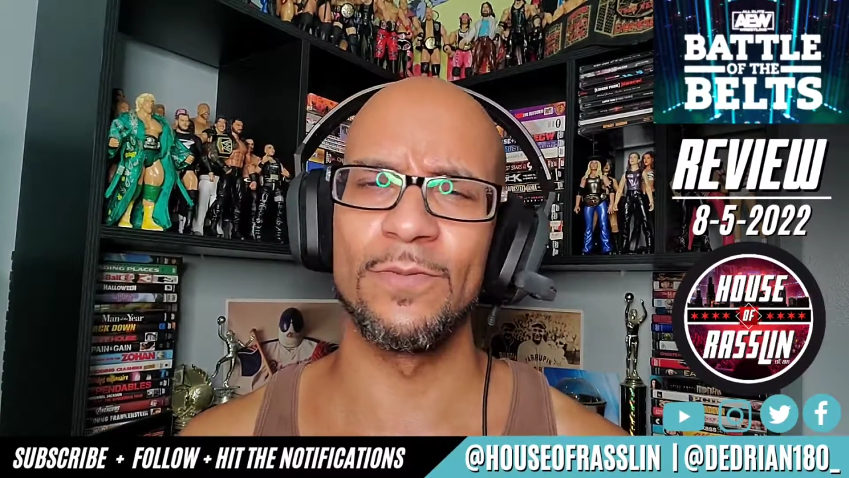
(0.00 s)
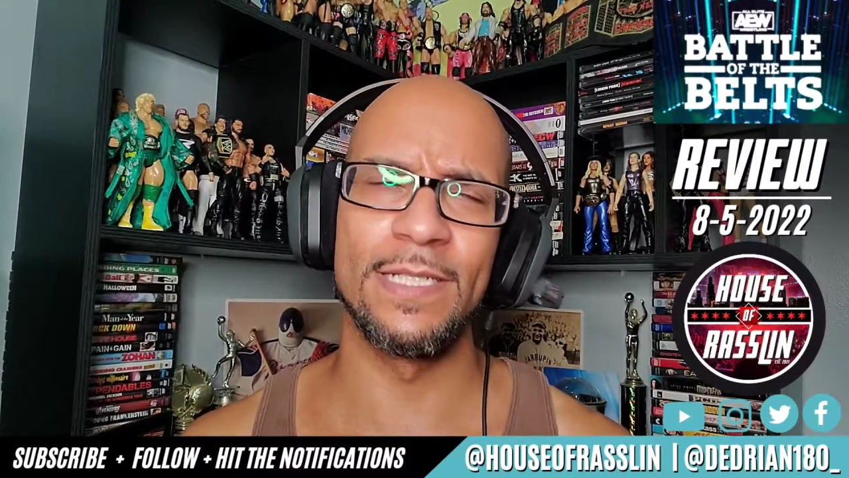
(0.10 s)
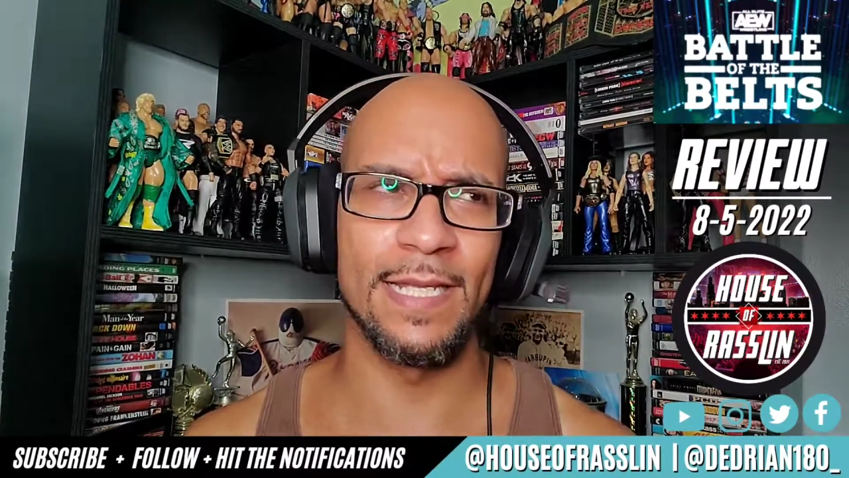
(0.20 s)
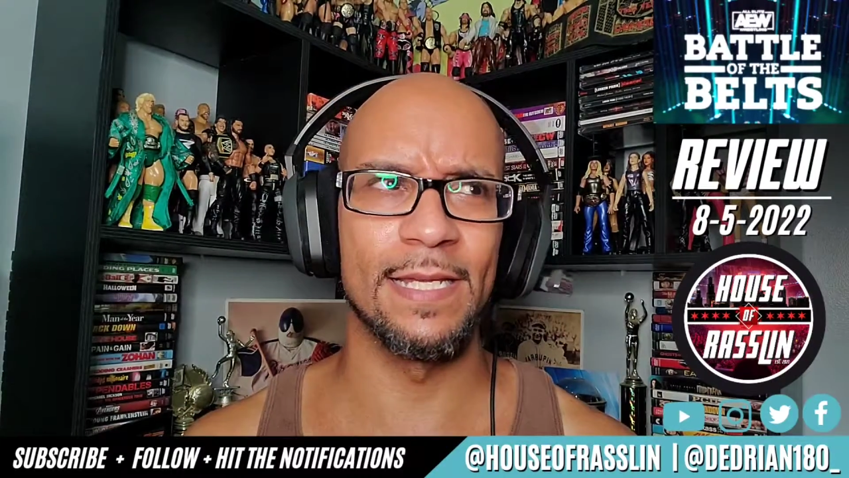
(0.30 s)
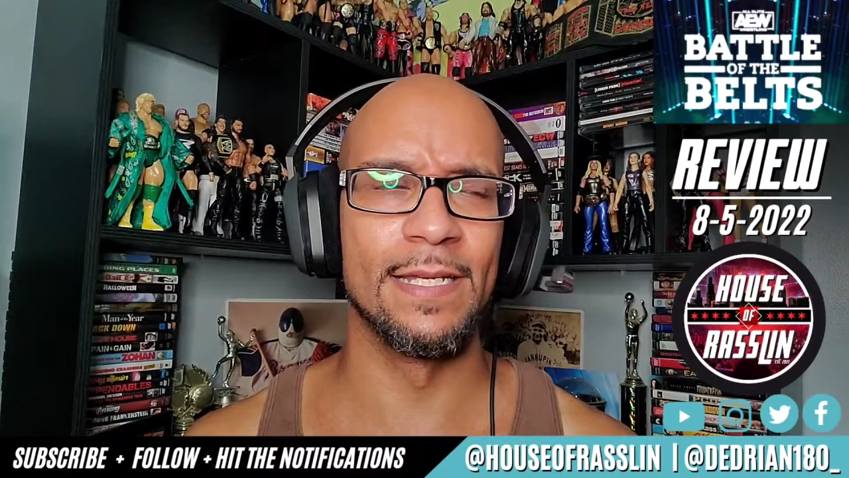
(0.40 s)

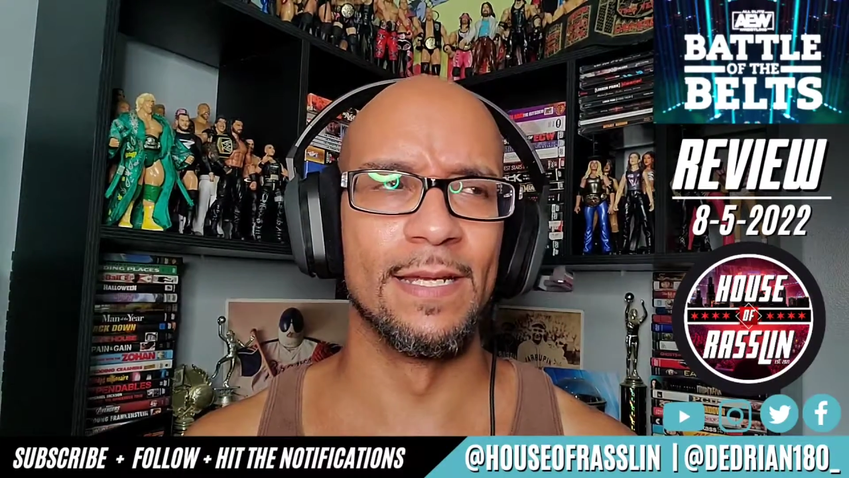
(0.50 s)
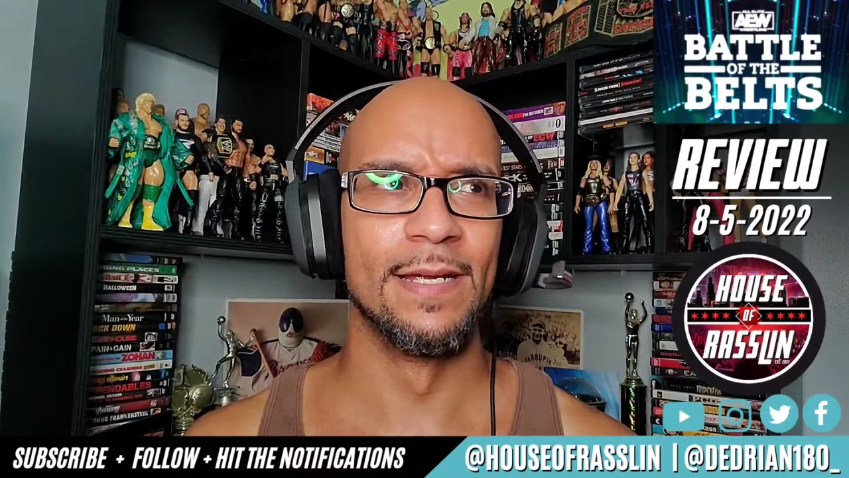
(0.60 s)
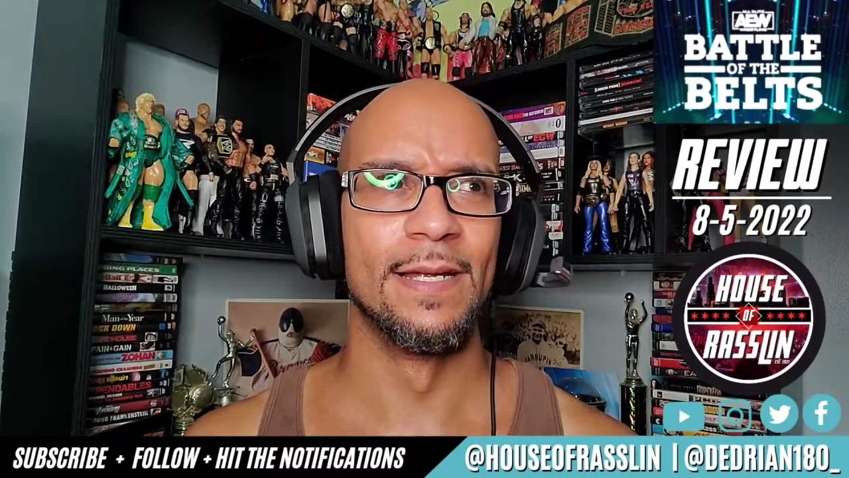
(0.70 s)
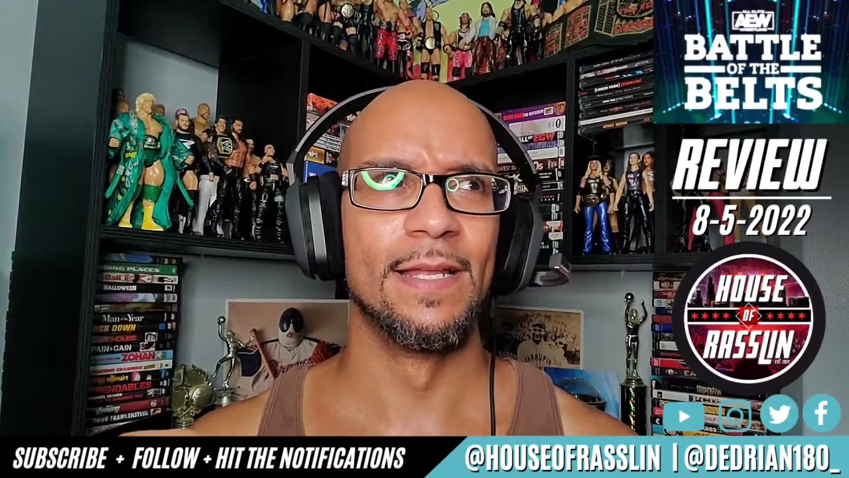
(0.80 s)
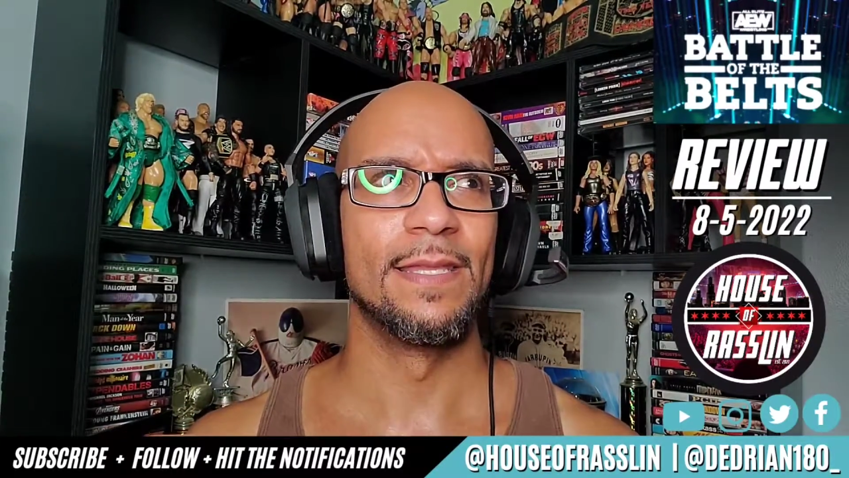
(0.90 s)
Wednesday,
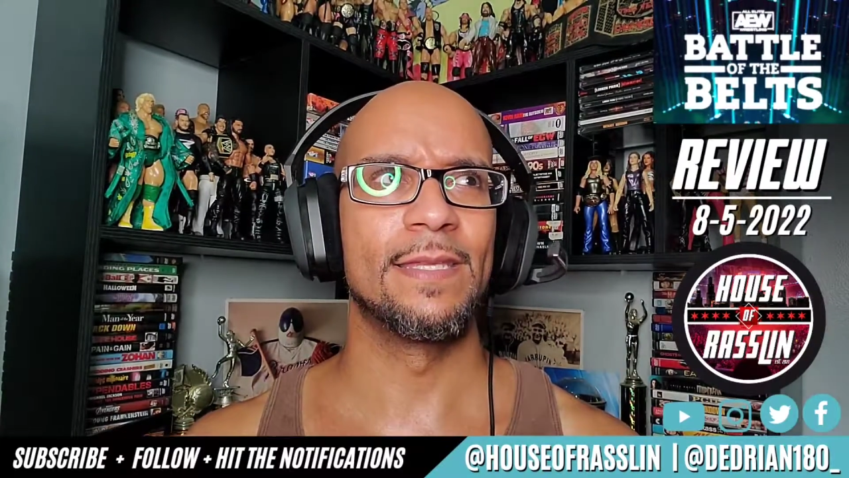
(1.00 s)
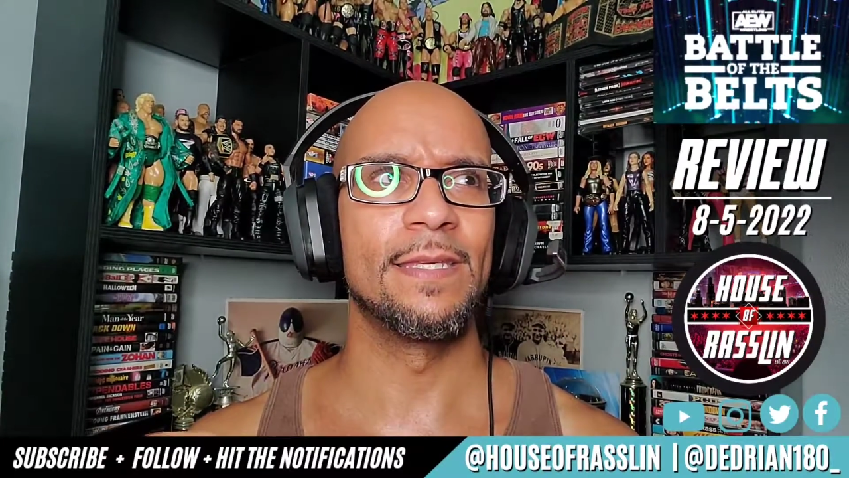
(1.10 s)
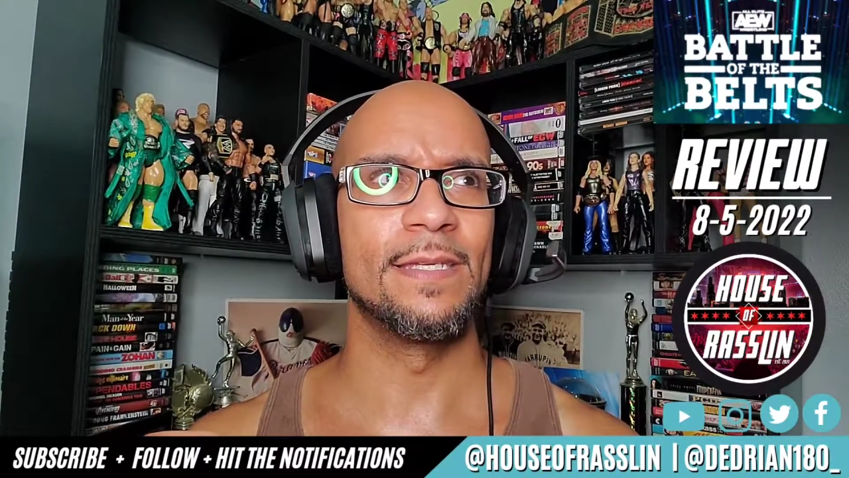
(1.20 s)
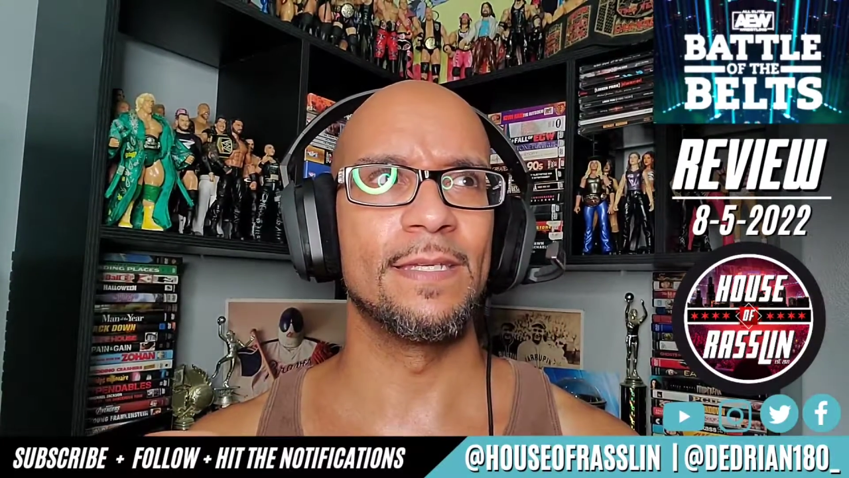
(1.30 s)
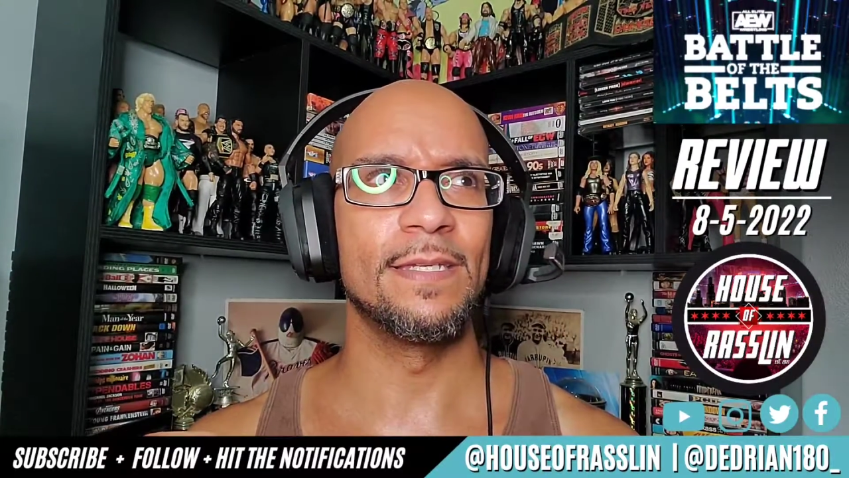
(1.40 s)

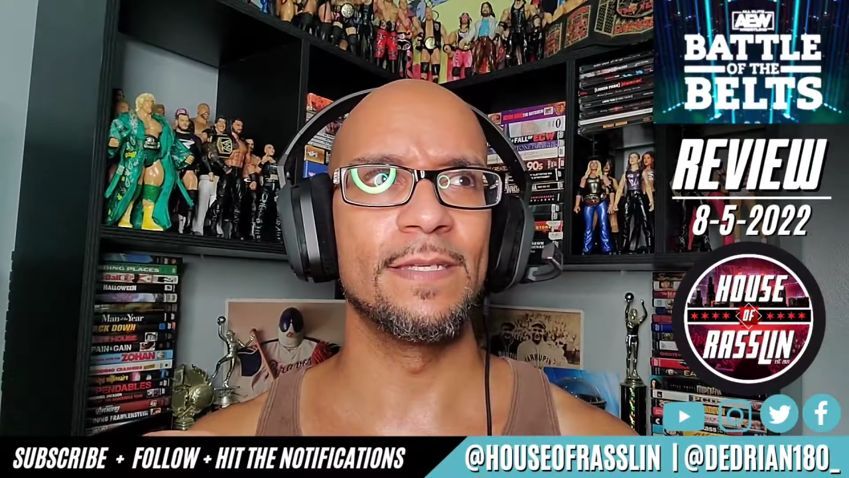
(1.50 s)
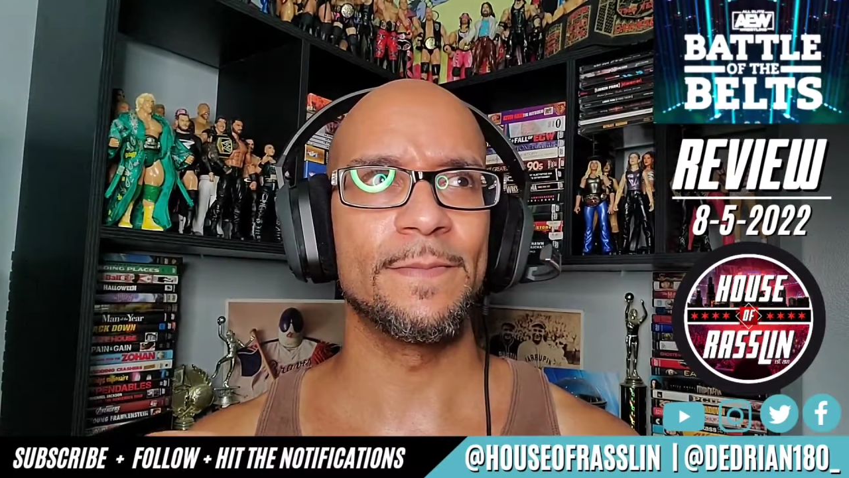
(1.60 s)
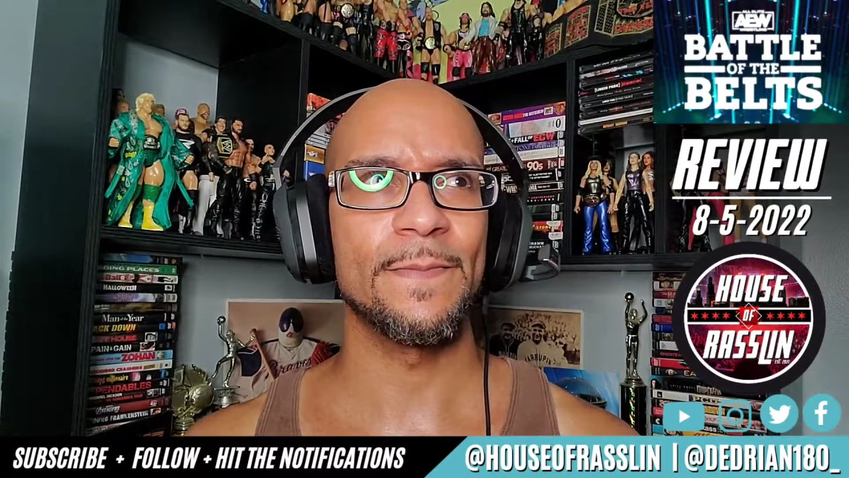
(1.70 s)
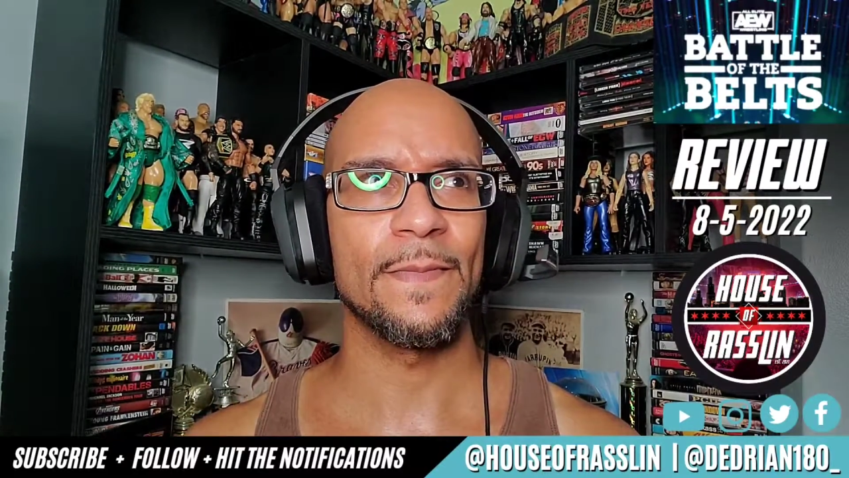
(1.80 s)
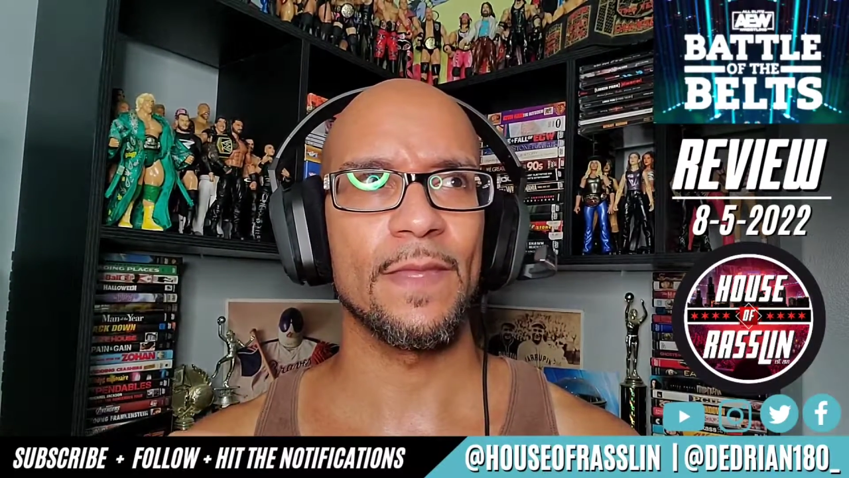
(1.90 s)
the